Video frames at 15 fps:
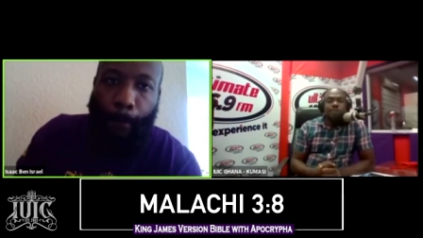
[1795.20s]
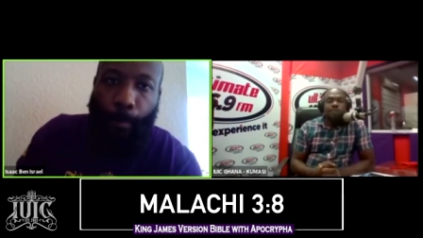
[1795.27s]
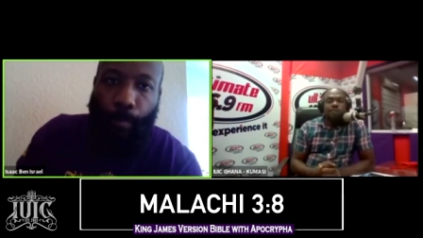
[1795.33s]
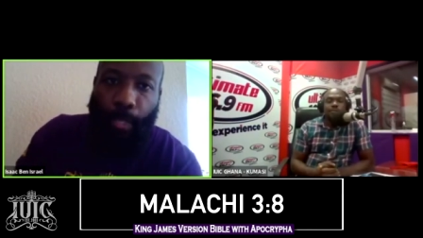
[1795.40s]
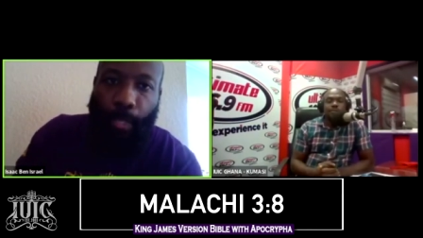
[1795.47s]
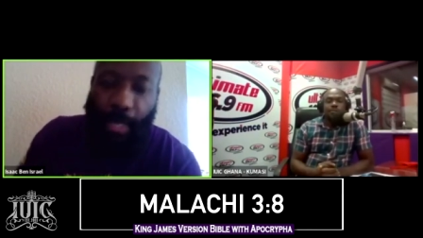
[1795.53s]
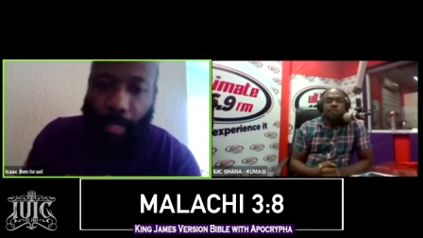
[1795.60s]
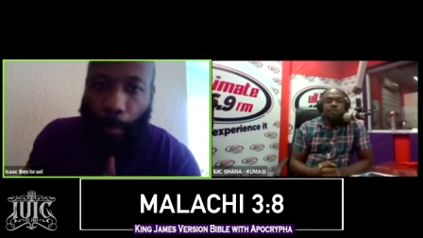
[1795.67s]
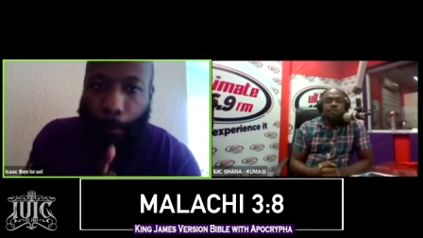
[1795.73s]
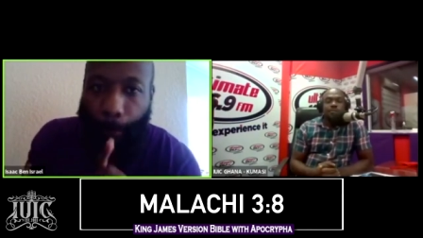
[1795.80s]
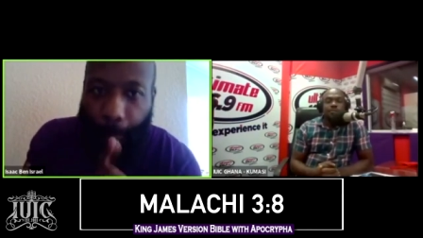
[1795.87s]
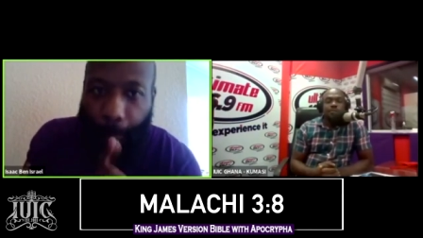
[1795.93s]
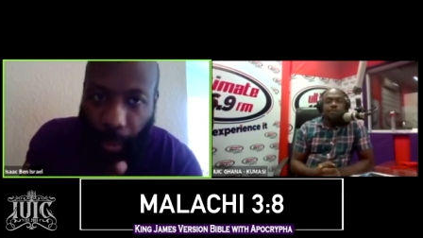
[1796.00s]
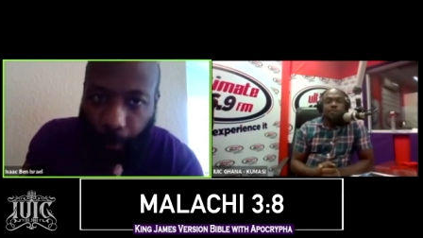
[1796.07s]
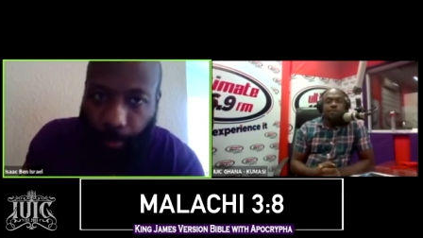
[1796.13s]
He has a
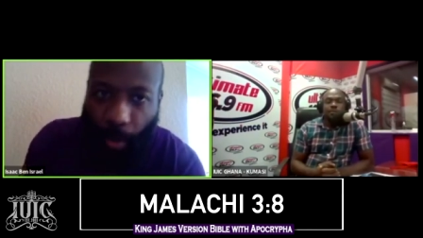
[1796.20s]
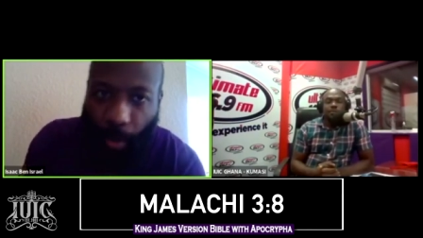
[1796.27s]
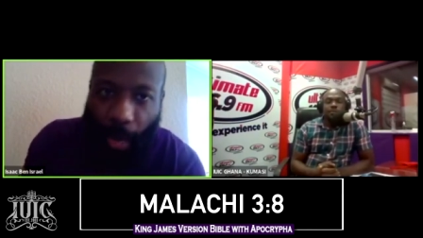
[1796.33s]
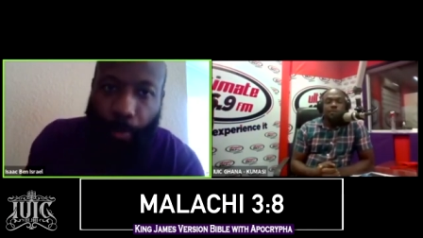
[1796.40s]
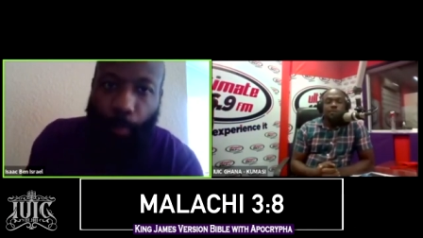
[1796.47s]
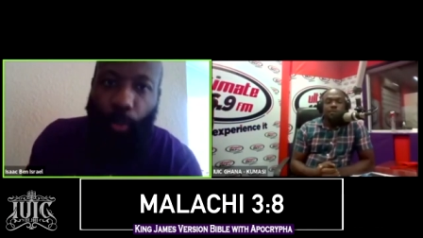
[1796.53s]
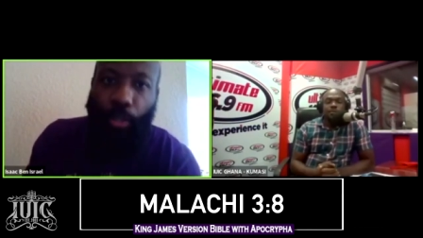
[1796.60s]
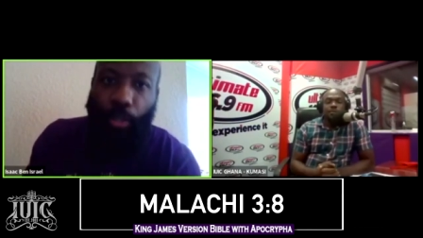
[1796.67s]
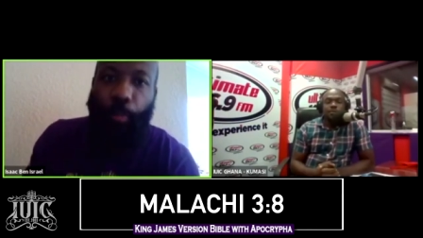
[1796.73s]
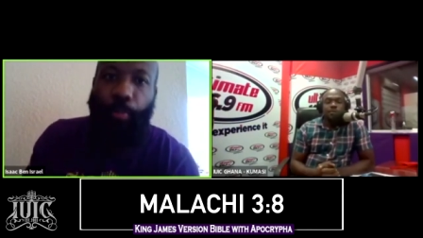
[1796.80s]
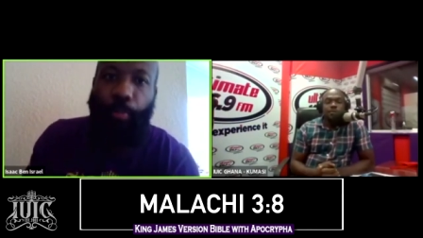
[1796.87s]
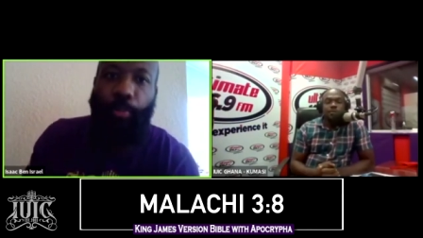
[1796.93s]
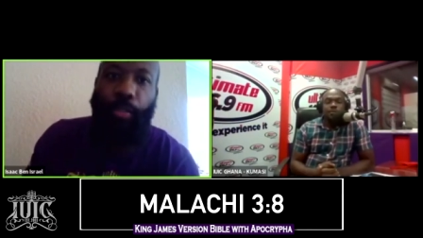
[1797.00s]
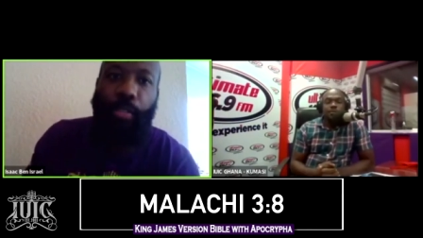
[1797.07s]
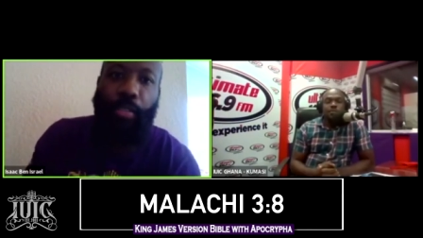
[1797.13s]
big problem with the
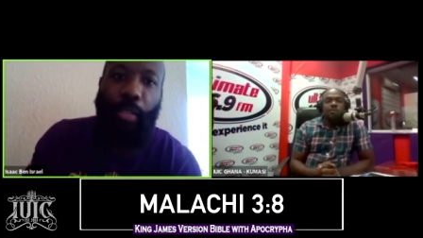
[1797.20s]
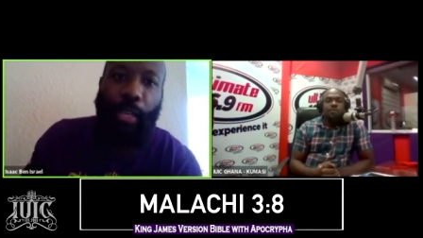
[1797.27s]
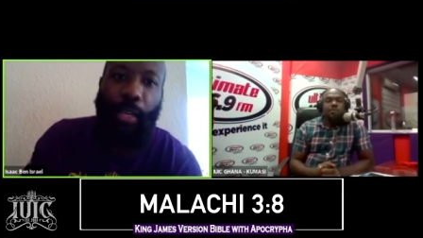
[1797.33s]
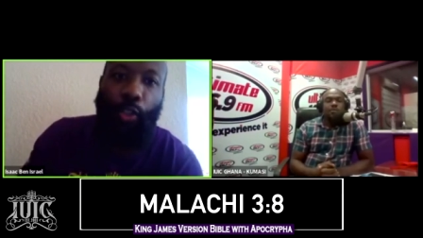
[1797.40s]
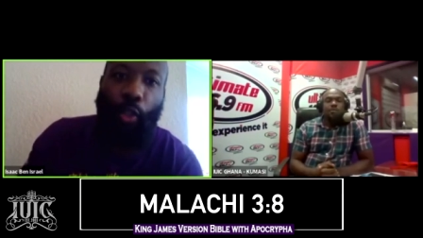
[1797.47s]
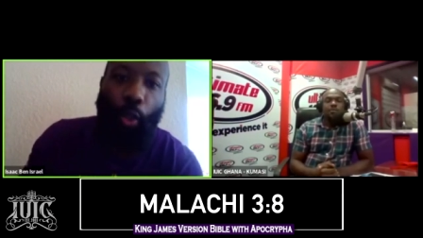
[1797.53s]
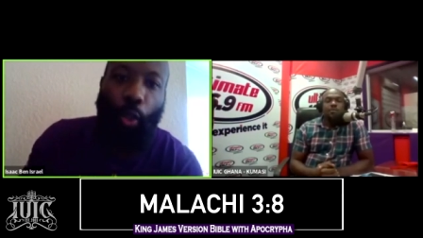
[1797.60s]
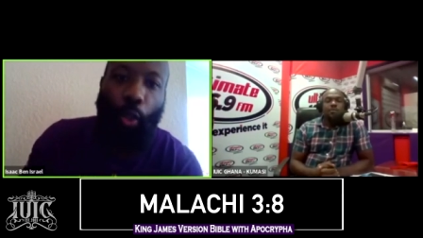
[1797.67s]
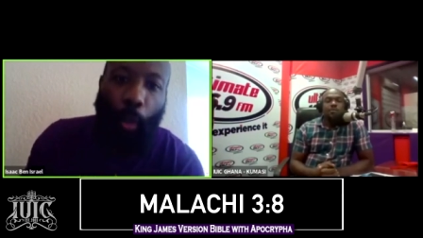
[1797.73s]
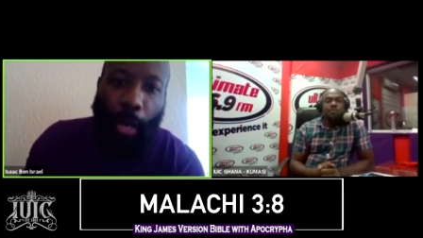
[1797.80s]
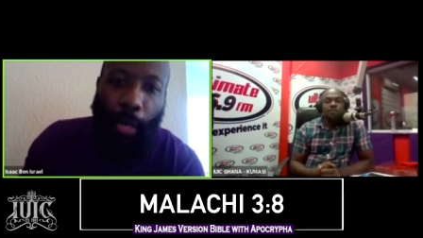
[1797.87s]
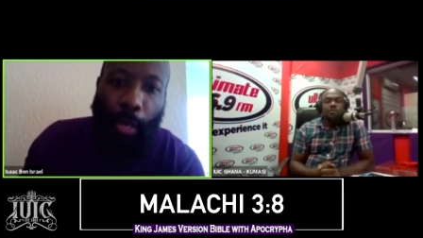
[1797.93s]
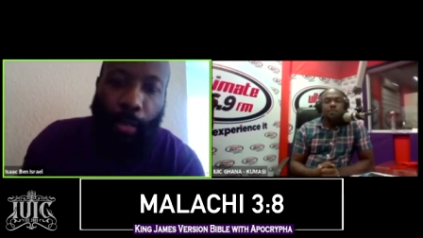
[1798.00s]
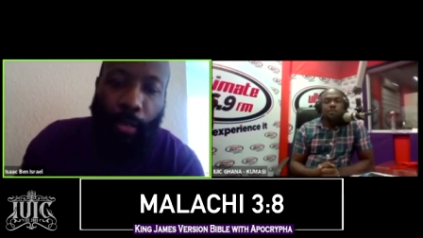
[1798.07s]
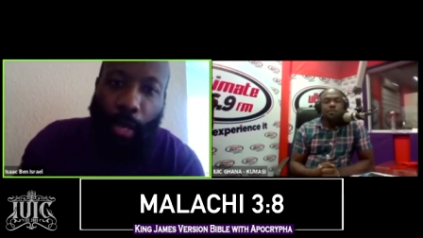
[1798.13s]
priest today. You know why?